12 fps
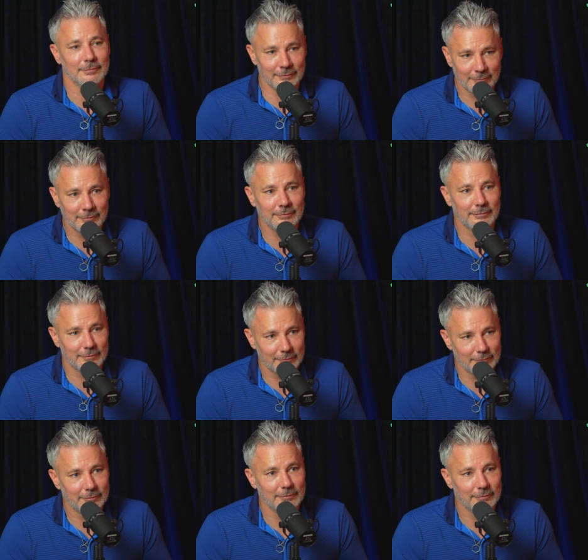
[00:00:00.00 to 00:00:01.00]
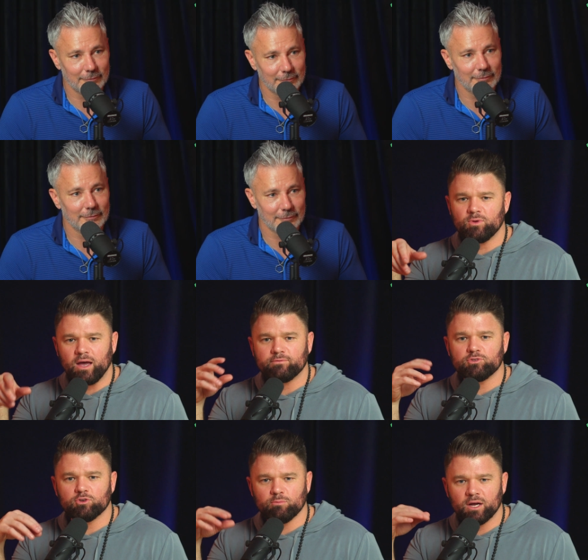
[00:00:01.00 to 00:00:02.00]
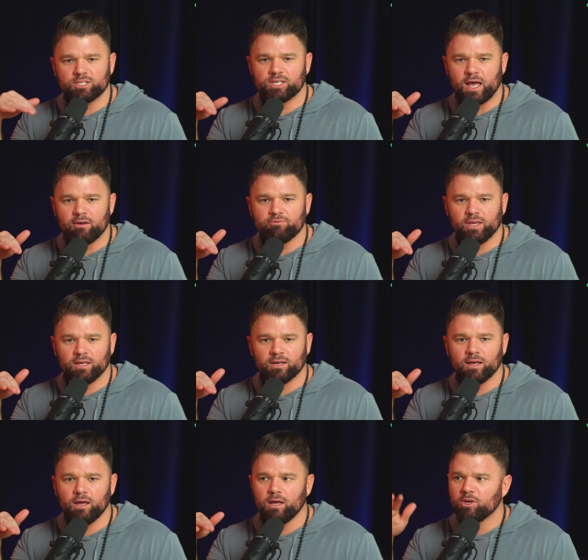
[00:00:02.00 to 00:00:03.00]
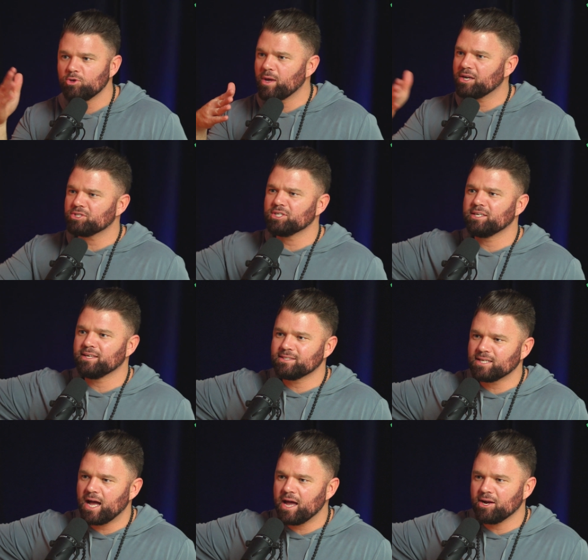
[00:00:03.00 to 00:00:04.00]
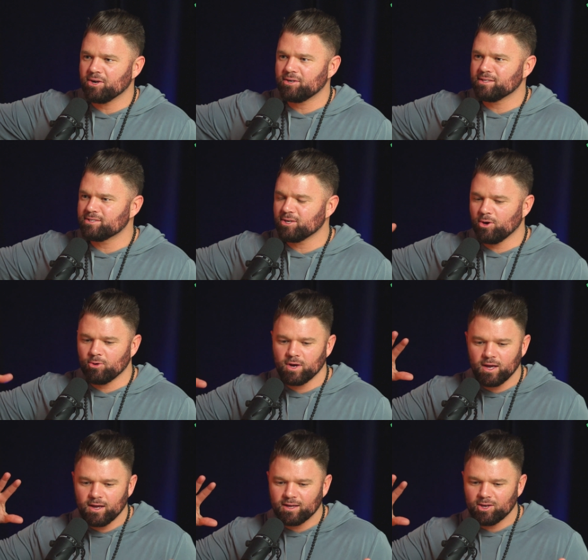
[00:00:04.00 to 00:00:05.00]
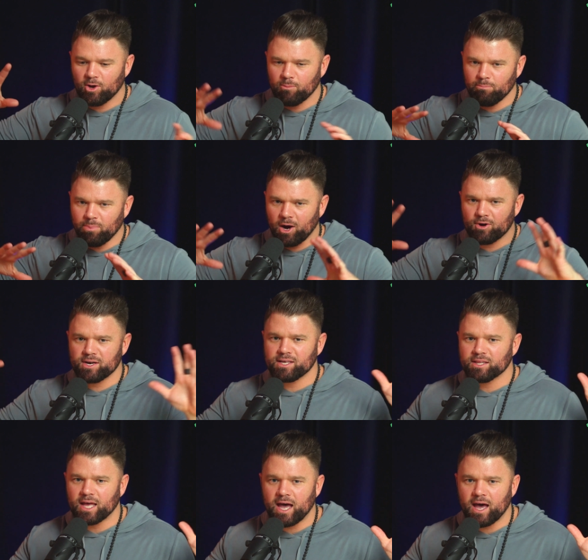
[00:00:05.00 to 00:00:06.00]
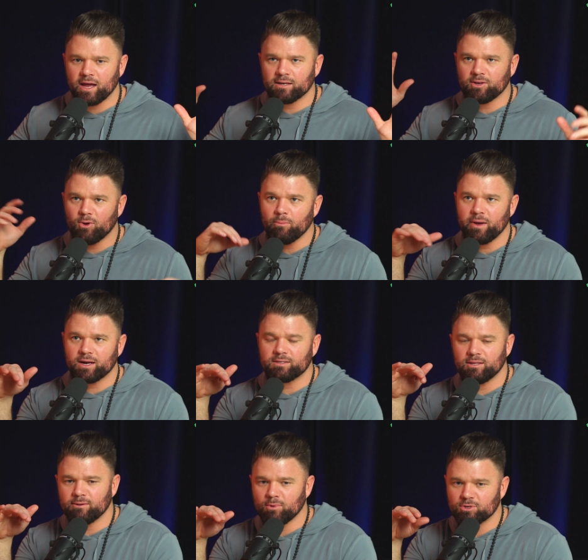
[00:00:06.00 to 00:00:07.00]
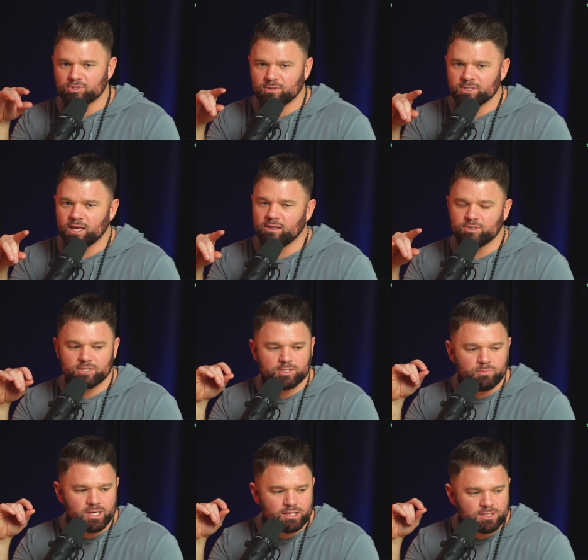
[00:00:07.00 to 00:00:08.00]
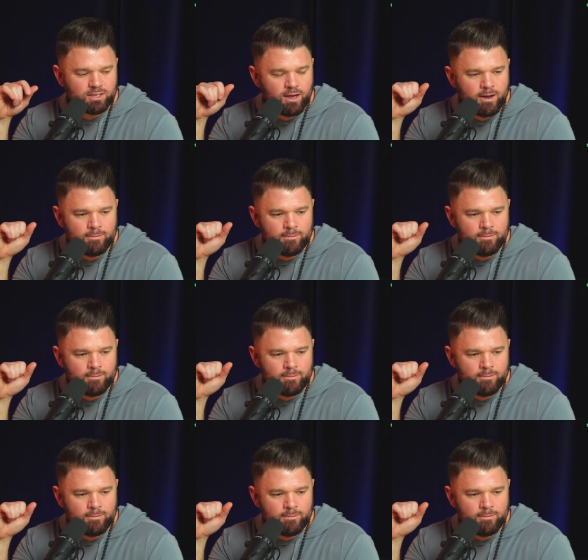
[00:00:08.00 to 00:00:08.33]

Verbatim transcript: Mm-hmm. Almost, I've heard of this too. If you have yep. too much caffeine, you actually get tired. And so, yep. you know, barring that, going back to the emotional intelligence piece,